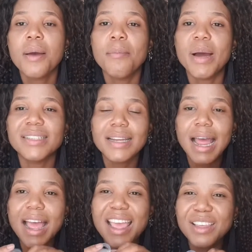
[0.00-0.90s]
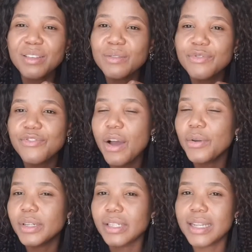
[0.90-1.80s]
But I
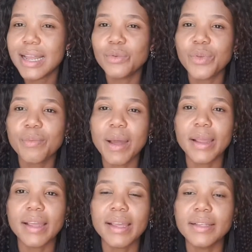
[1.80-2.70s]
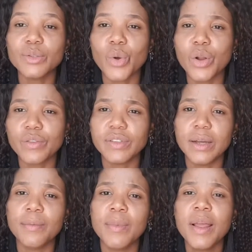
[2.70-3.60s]
found that with my kids, all of
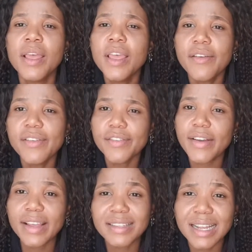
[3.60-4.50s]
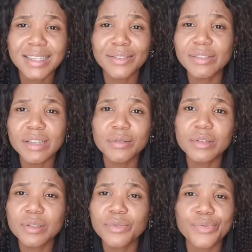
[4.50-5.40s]
them, even if I start giving
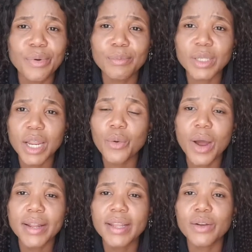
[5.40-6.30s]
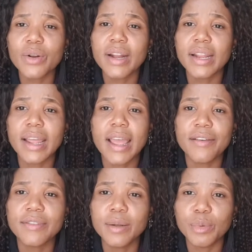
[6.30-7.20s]
this from day one, they don't
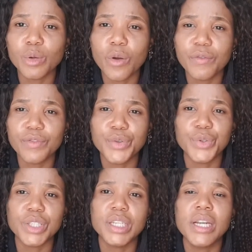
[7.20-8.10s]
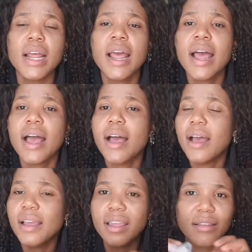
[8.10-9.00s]
have nipple confusion.
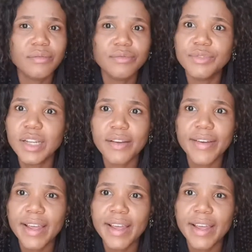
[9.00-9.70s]
I've never